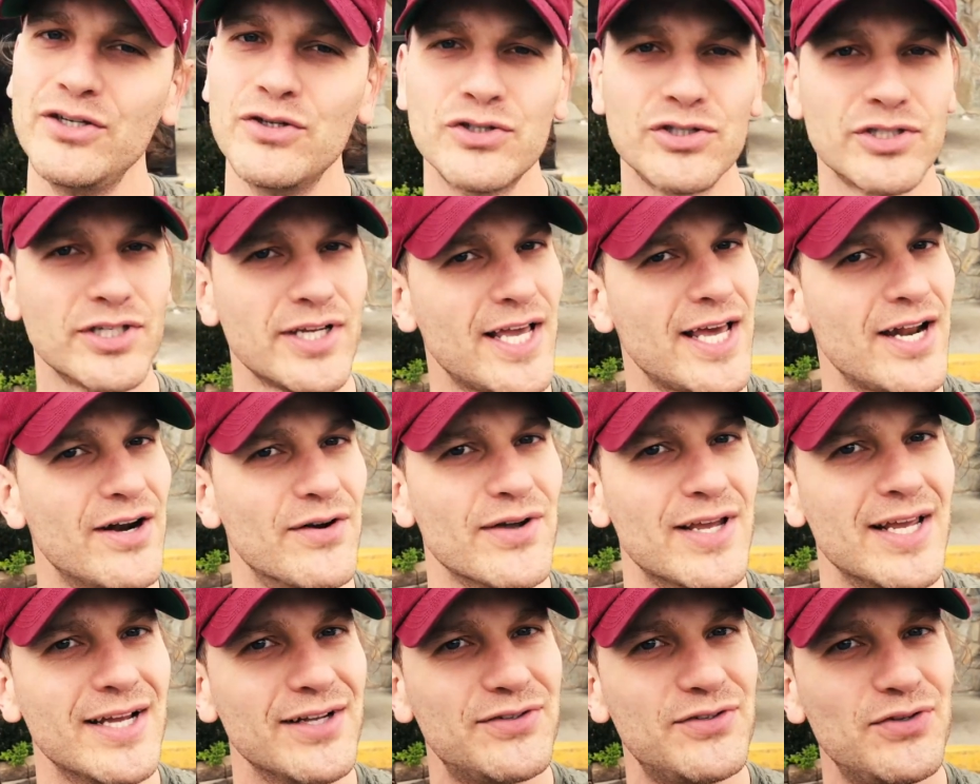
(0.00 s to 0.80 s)
Usually I
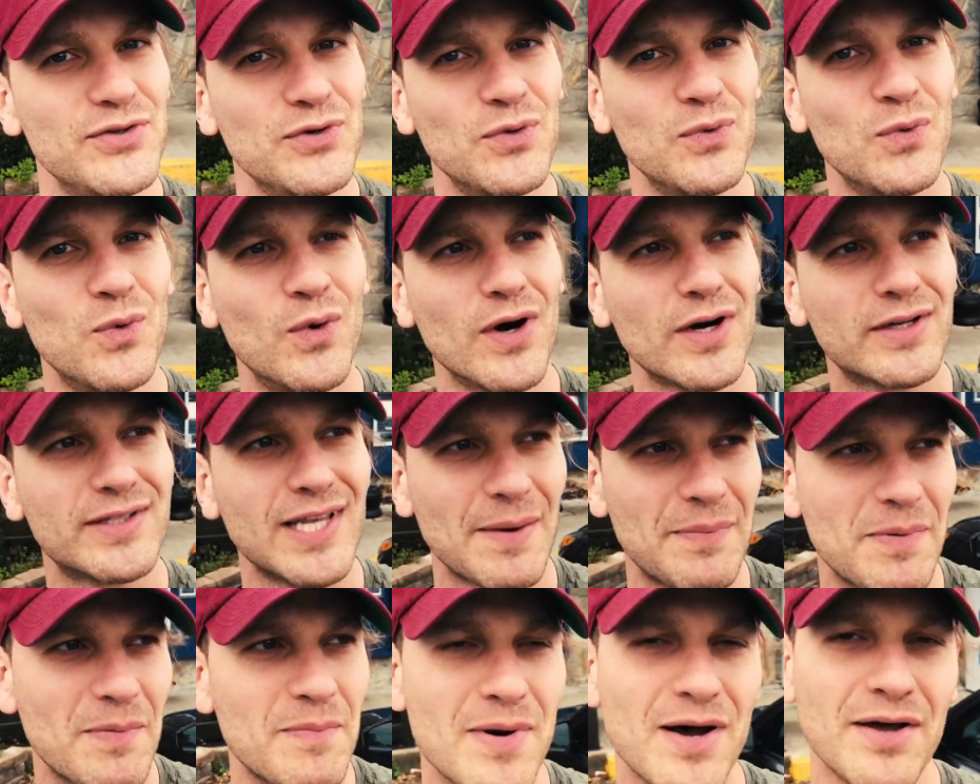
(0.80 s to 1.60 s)
don't get too
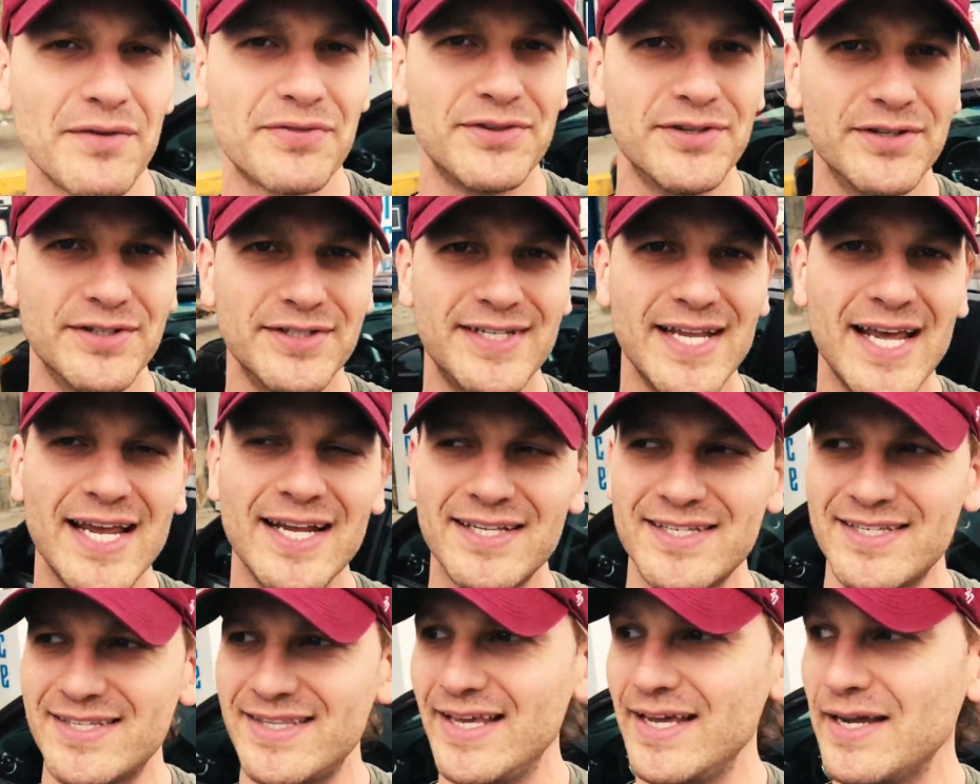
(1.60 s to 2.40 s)
worked up about the
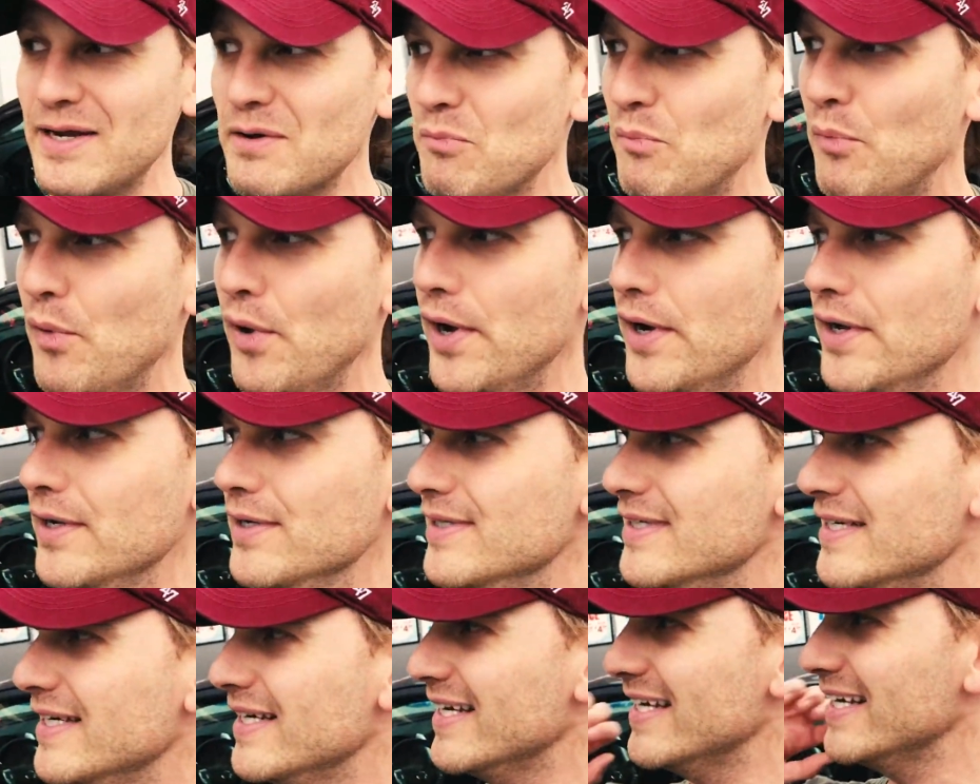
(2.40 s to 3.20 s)
dates thing, but
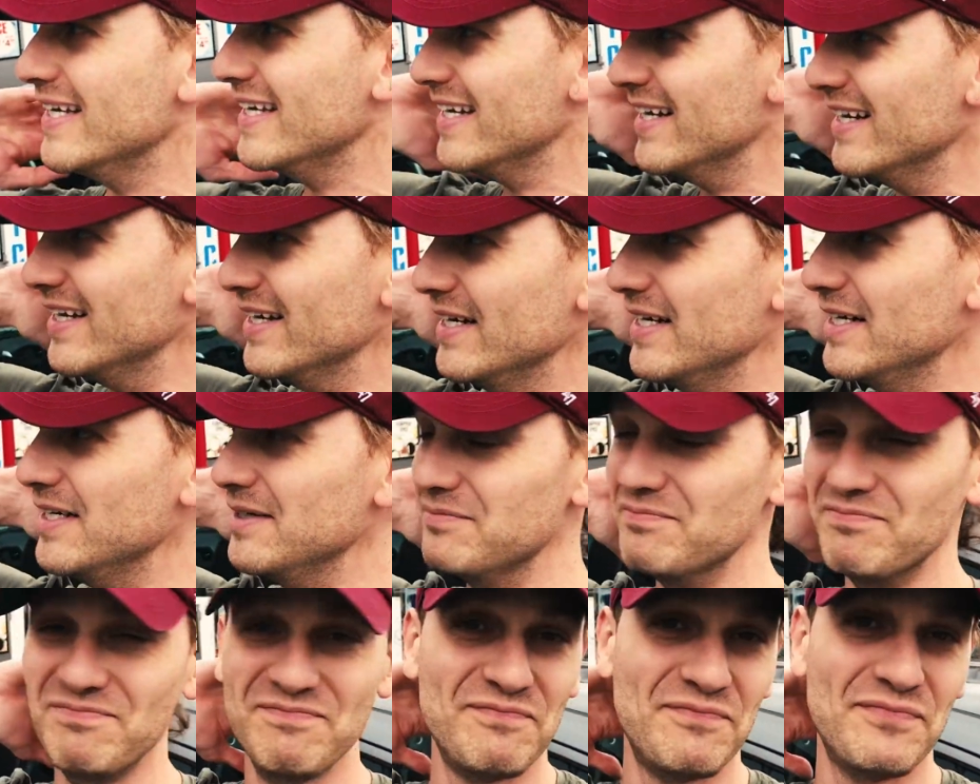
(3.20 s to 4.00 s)

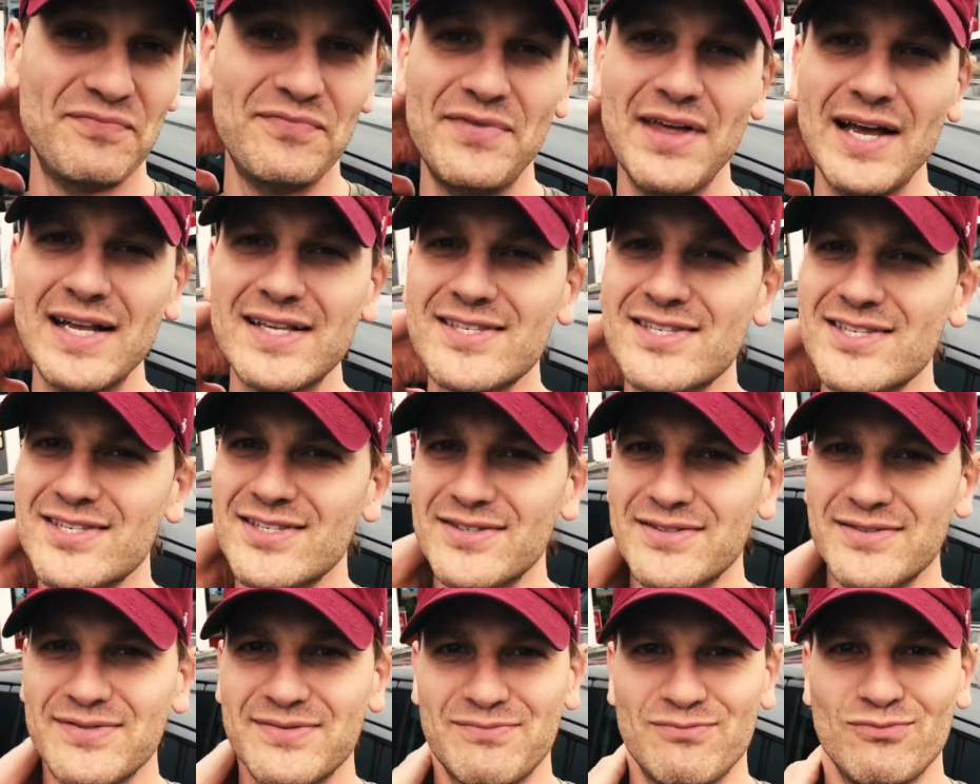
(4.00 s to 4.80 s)
um,
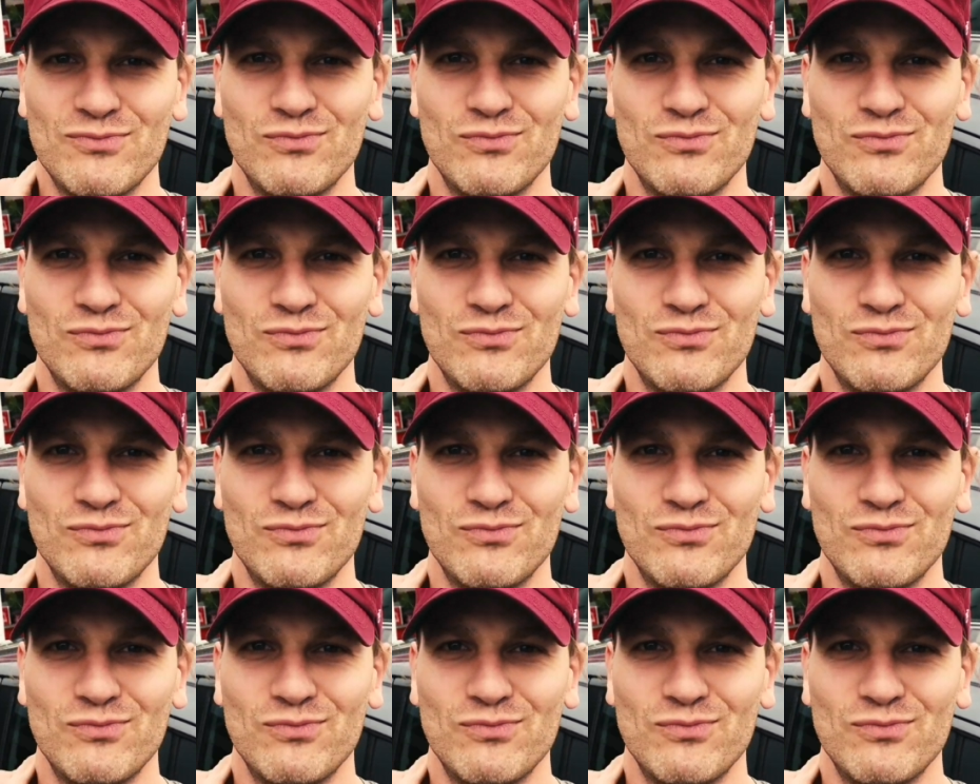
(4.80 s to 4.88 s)
that's